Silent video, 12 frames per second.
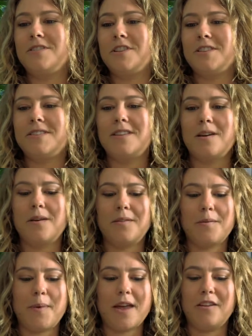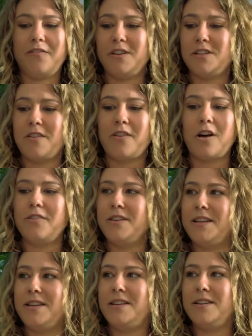just the benefits of all
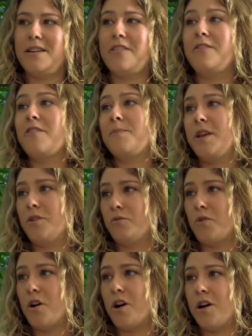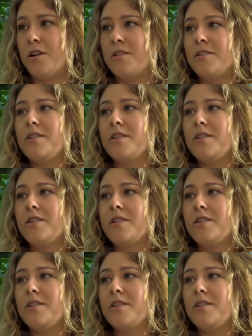of being raw.